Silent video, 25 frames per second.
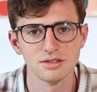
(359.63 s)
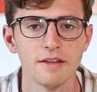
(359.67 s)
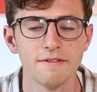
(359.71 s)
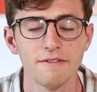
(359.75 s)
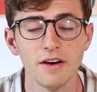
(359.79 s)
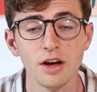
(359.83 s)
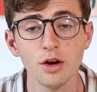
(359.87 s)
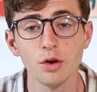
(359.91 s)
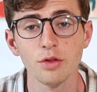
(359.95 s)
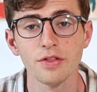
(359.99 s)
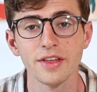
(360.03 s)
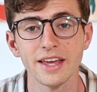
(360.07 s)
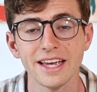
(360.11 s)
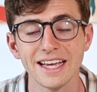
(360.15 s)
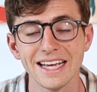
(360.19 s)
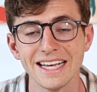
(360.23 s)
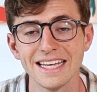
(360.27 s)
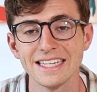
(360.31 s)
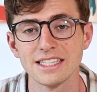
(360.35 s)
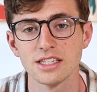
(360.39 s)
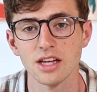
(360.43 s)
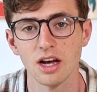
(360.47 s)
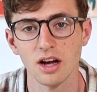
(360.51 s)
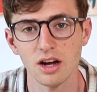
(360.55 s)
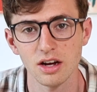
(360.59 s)
The final thing
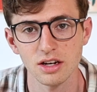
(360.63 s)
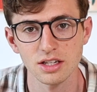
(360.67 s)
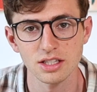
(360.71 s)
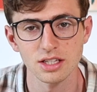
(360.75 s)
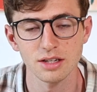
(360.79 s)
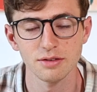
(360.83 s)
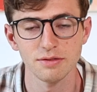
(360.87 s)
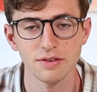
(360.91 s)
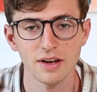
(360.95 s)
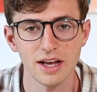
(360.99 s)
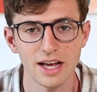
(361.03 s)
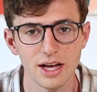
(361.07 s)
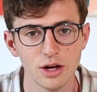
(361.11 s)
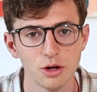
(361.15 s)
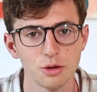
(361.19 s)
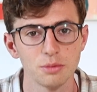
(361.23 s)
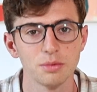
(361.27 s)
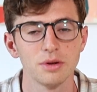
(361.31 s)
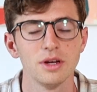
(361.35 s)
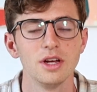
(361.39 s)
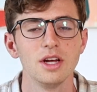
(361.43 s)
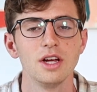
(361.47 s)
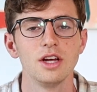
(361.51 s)
is to ask for help.